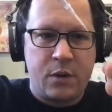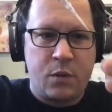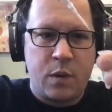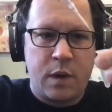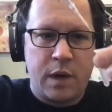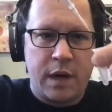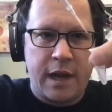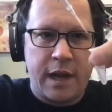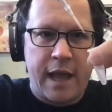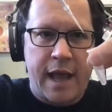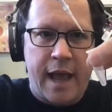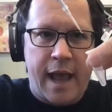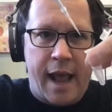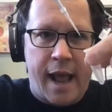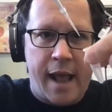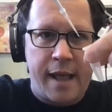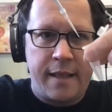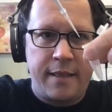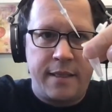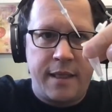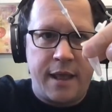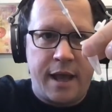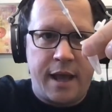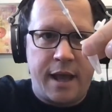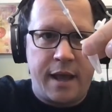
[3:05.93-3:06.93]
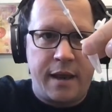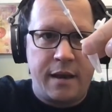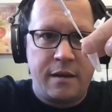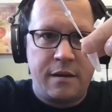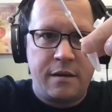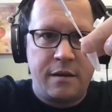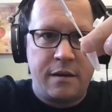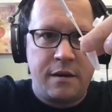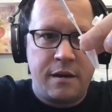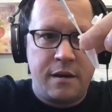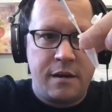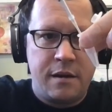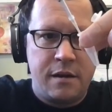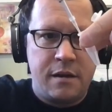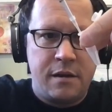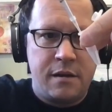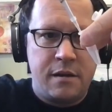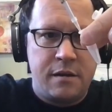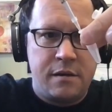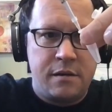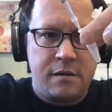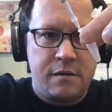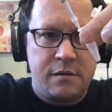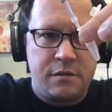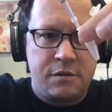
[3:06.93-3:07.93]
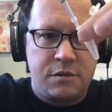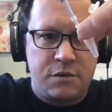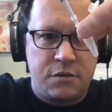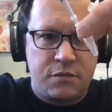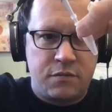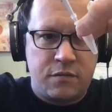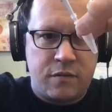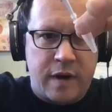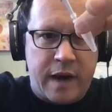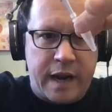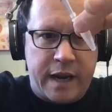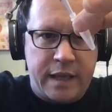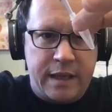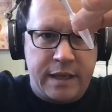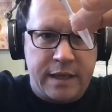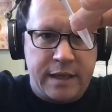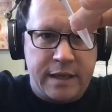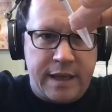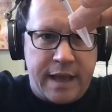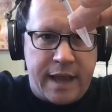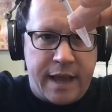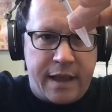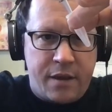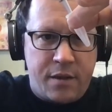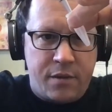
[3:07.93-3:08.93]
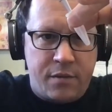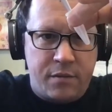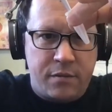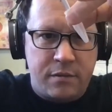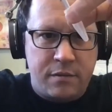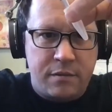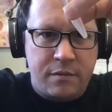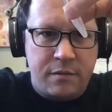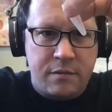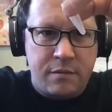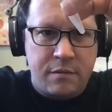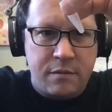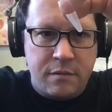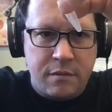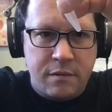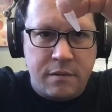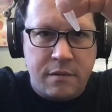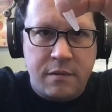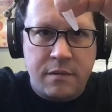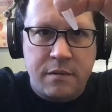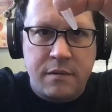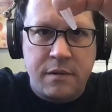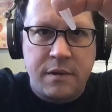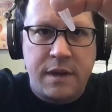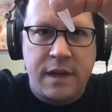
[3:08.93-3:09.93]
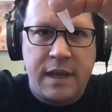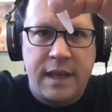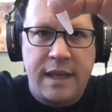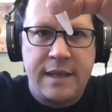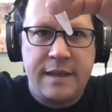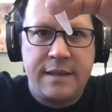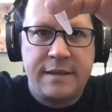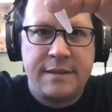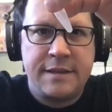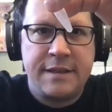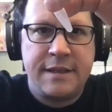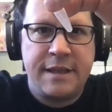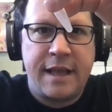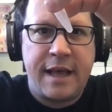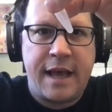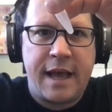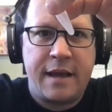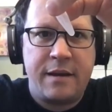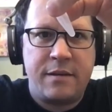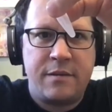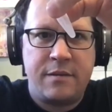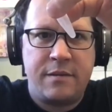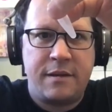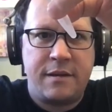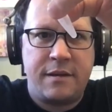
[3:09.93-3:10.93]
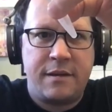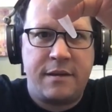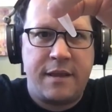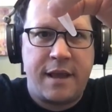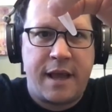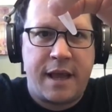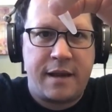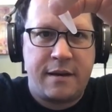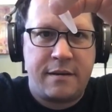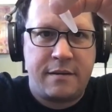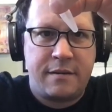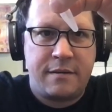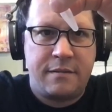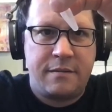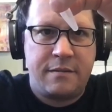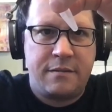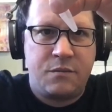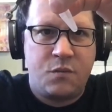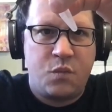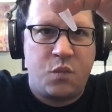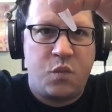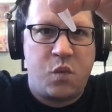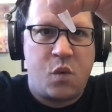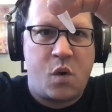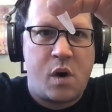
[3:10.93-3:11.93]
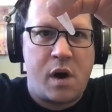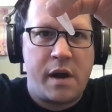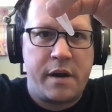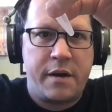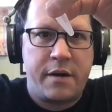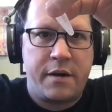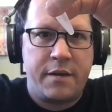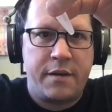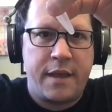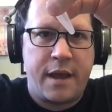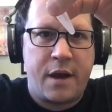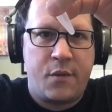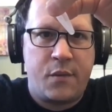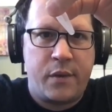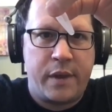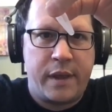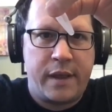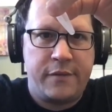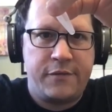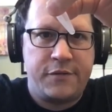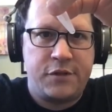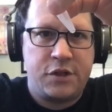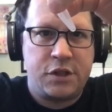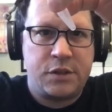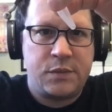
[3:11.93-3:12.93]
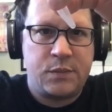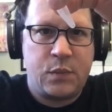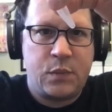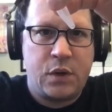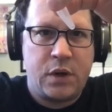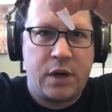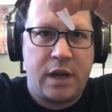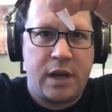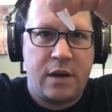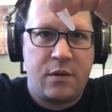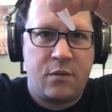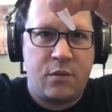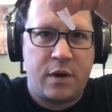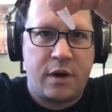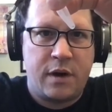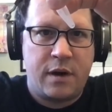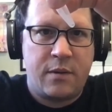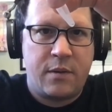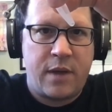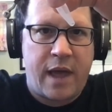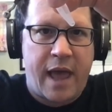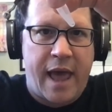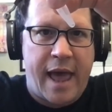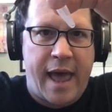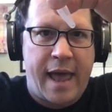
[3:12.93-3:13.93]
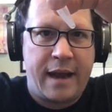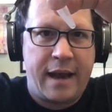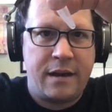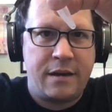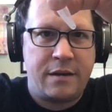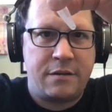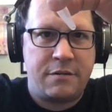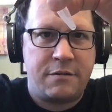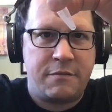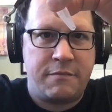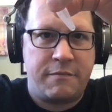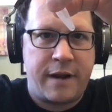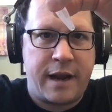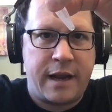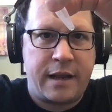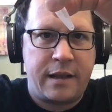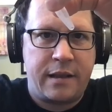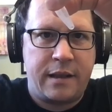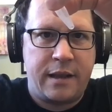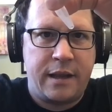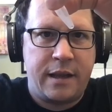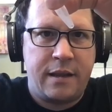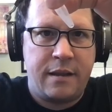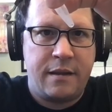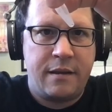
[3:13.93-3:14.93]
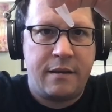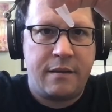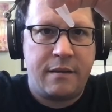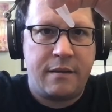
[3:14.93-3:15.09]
We're going to add that directly down into that water that we have just put in. We're going to add it directly.